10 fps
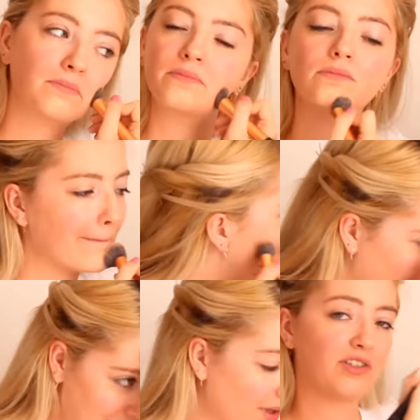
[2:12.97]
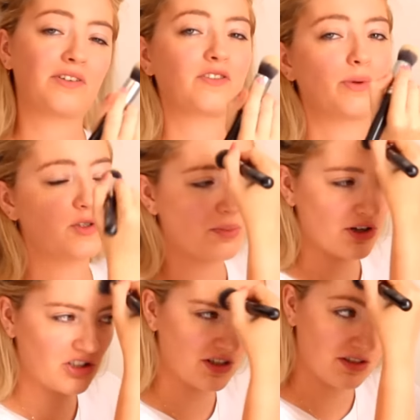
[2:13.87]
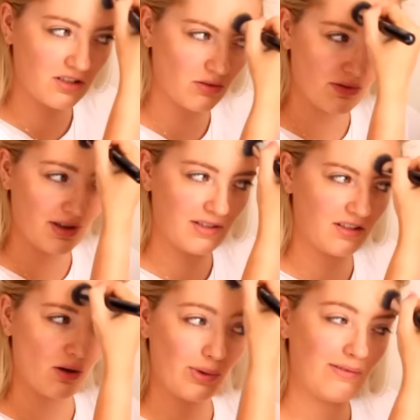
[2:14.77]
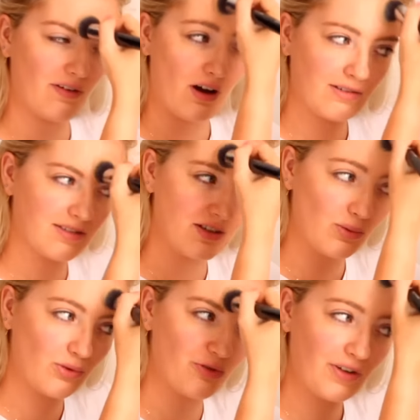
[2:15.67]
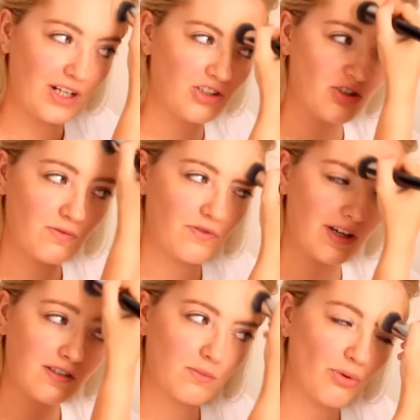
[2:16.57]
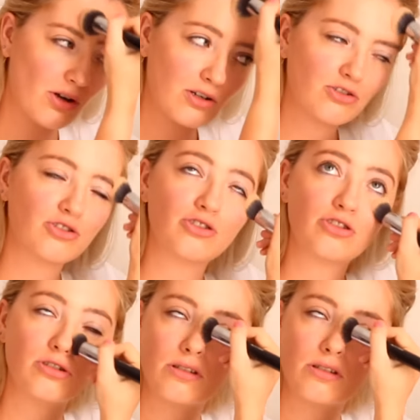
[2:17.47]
I'm just going to switch brushes to the Zoe Vart Silk Finish Face Brush.